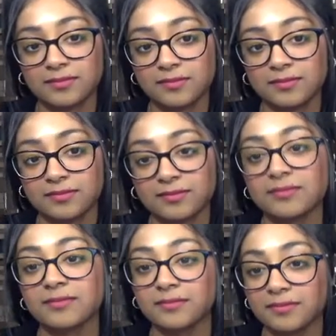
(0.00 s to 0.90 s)

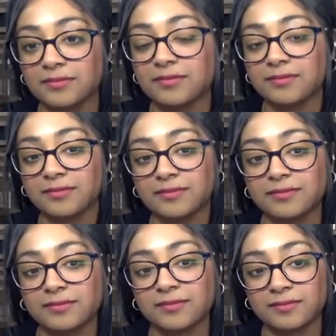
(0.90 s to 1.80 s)

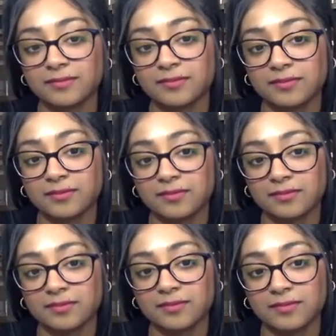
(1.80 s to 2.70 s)

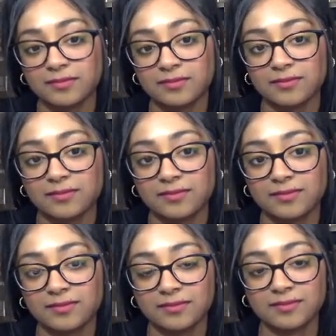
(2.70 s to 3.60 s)

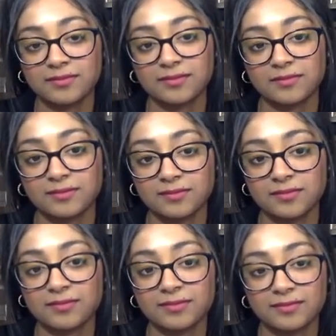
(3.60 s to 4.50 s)

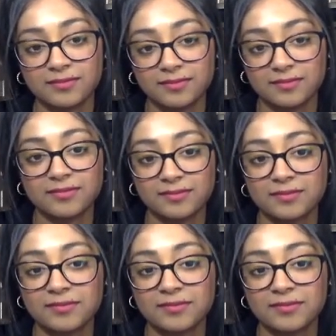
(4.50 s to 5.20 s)
(not speaking)